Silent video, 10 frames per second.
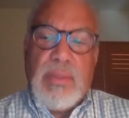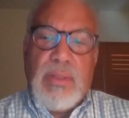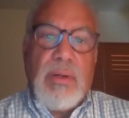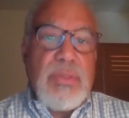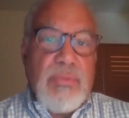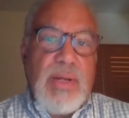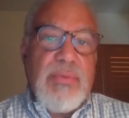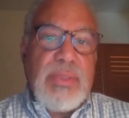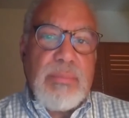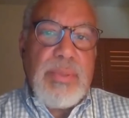Our survival
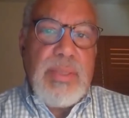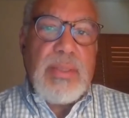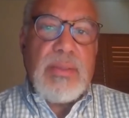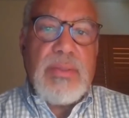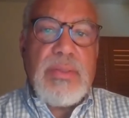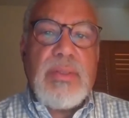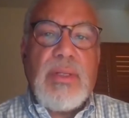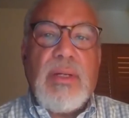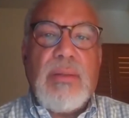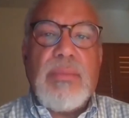depends
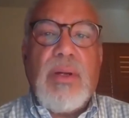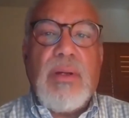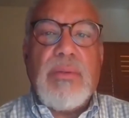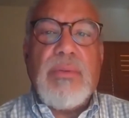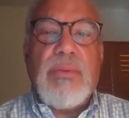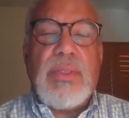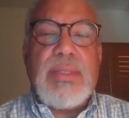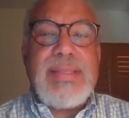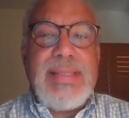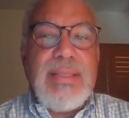um, on the
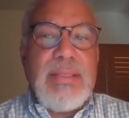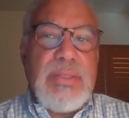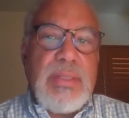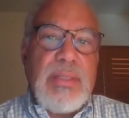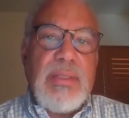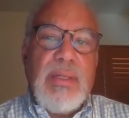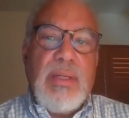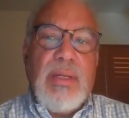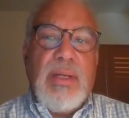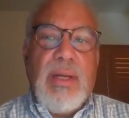ascendancy
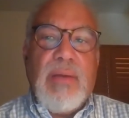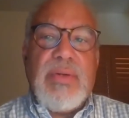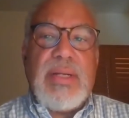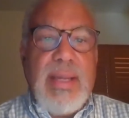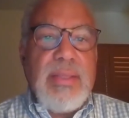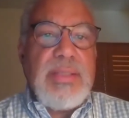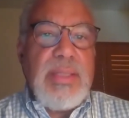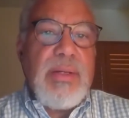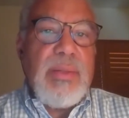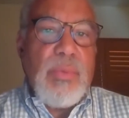of an
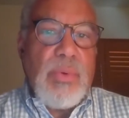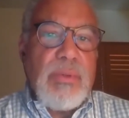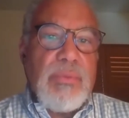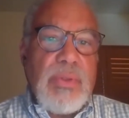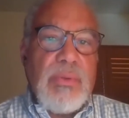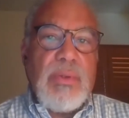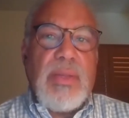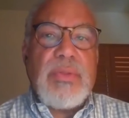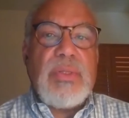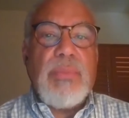egalitarian worldview and
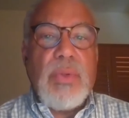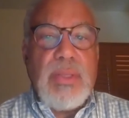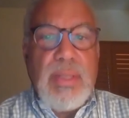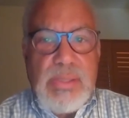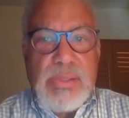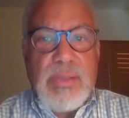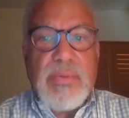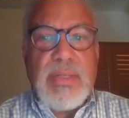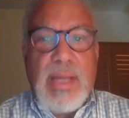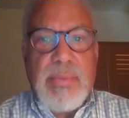the subordination of the
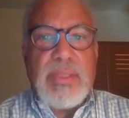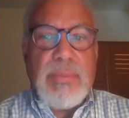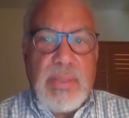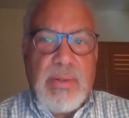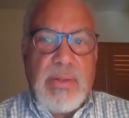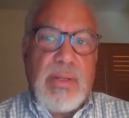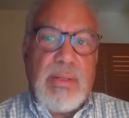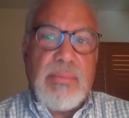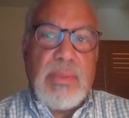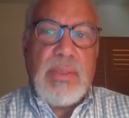dominance paradigm.
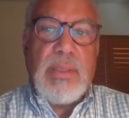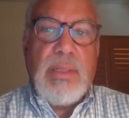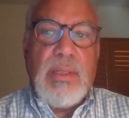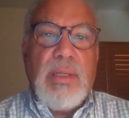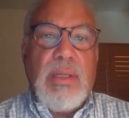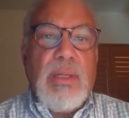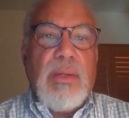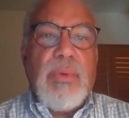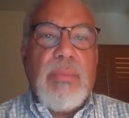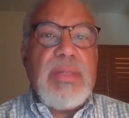
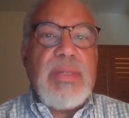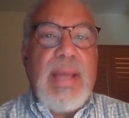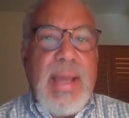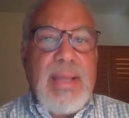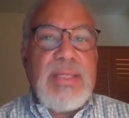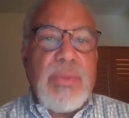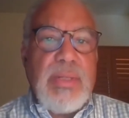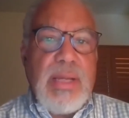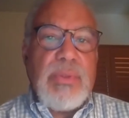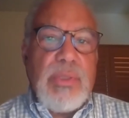We must act to
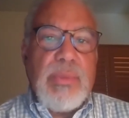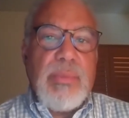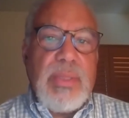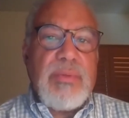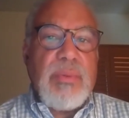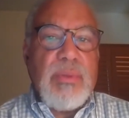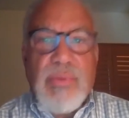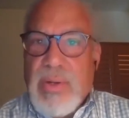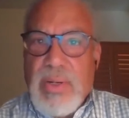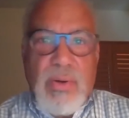enable human beings from the
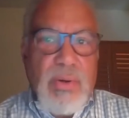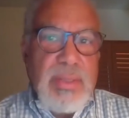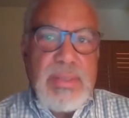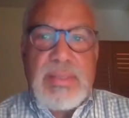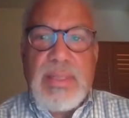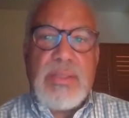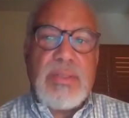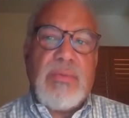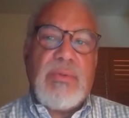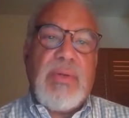very earliest stages
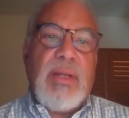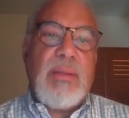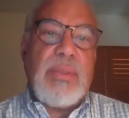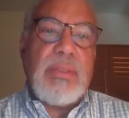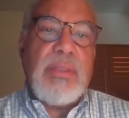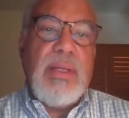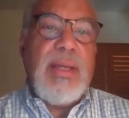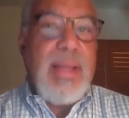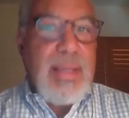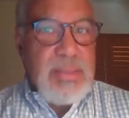of development
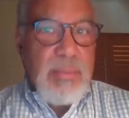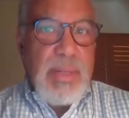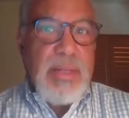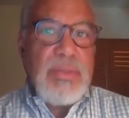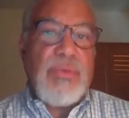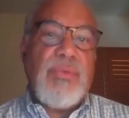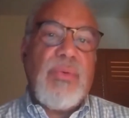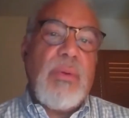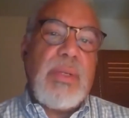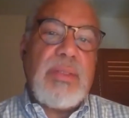as their minds are
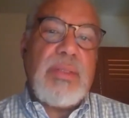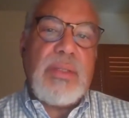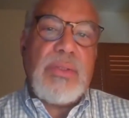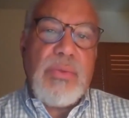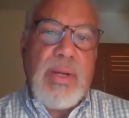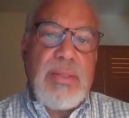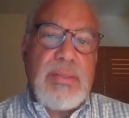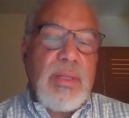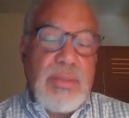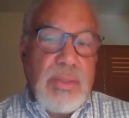forming to contrast
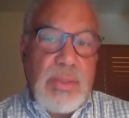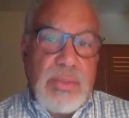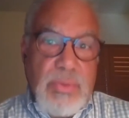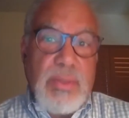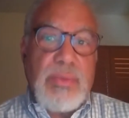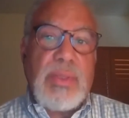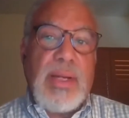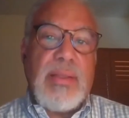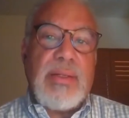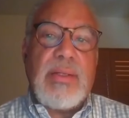uh, to construct
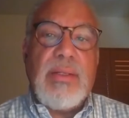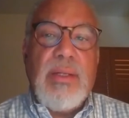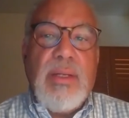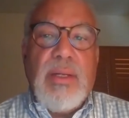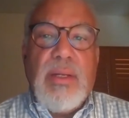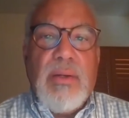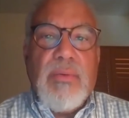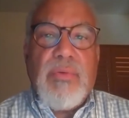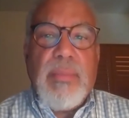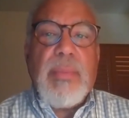reality
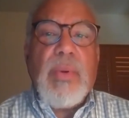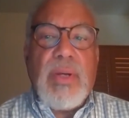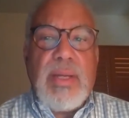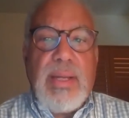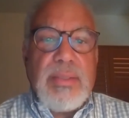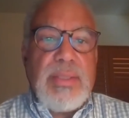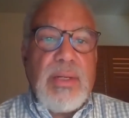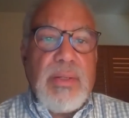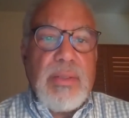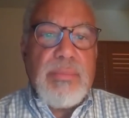from a more
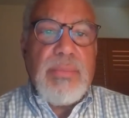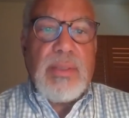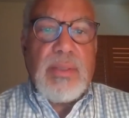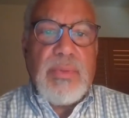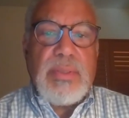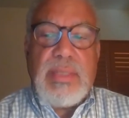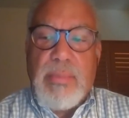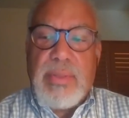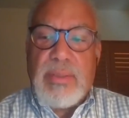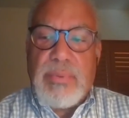egalitarian uh, than
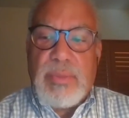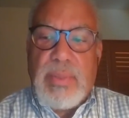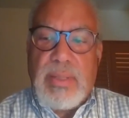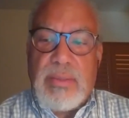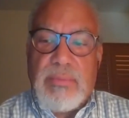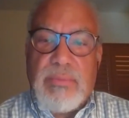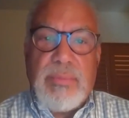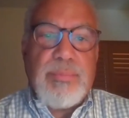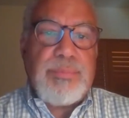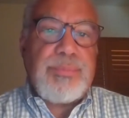dominant perspective.
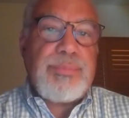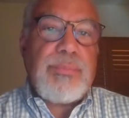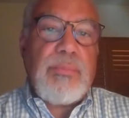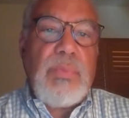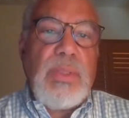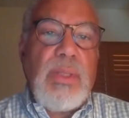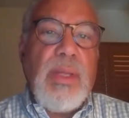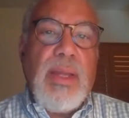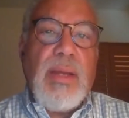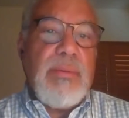
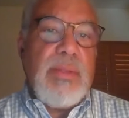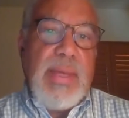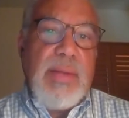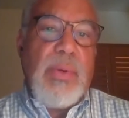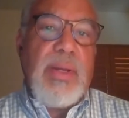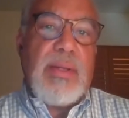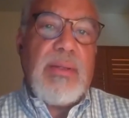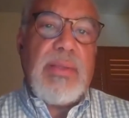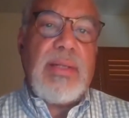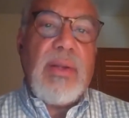And in that way,
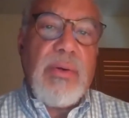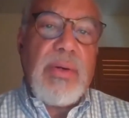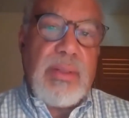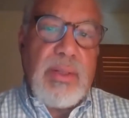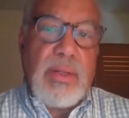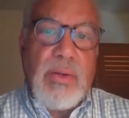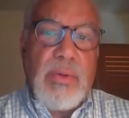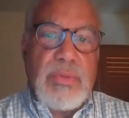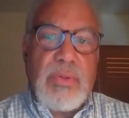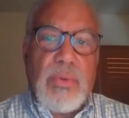that learning
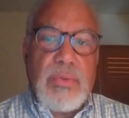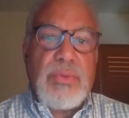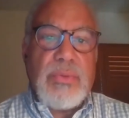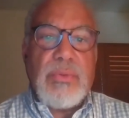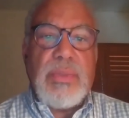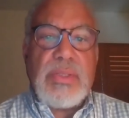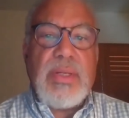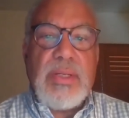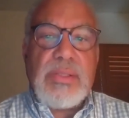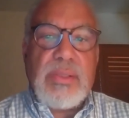occurs, of course, through
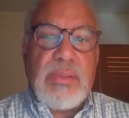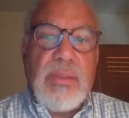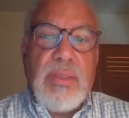education,